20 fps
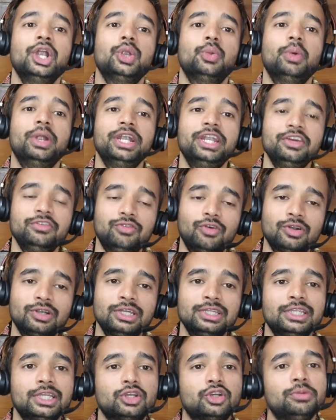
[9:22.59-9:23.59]

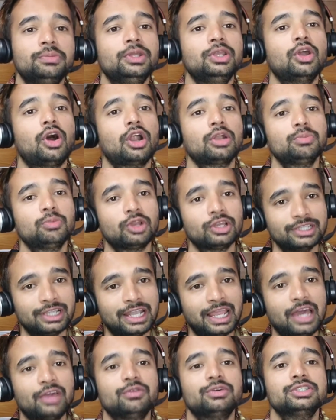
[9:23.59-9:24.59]
2040 there could be a lot more other
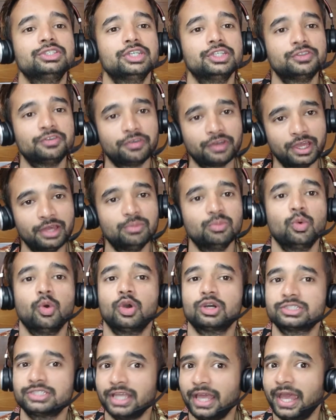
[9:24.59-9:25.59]
languages
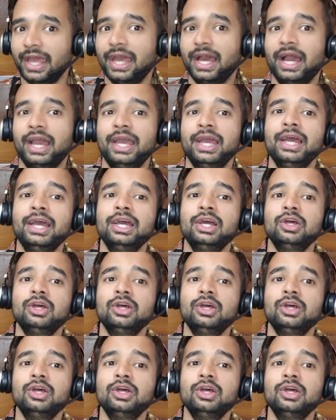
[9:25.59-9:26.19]
frameworks ai